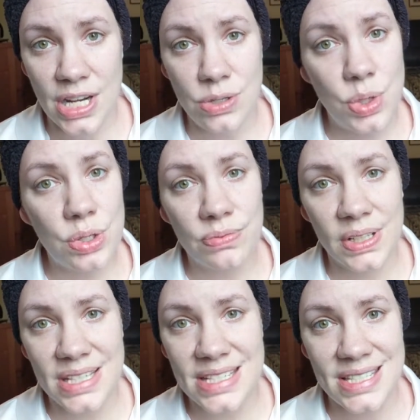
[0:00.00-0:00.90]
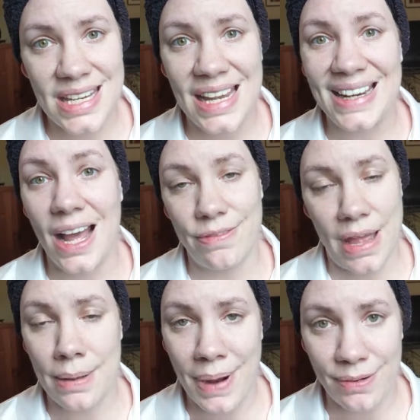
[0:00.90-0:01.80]
and you couldn't really see enough
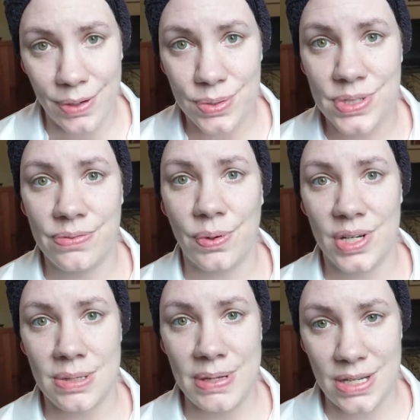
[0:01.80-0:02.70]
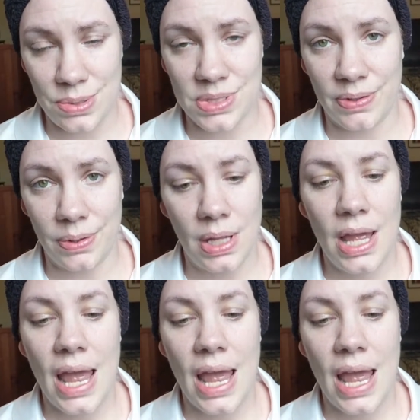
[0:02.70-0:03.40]
at my roots for it to be useful.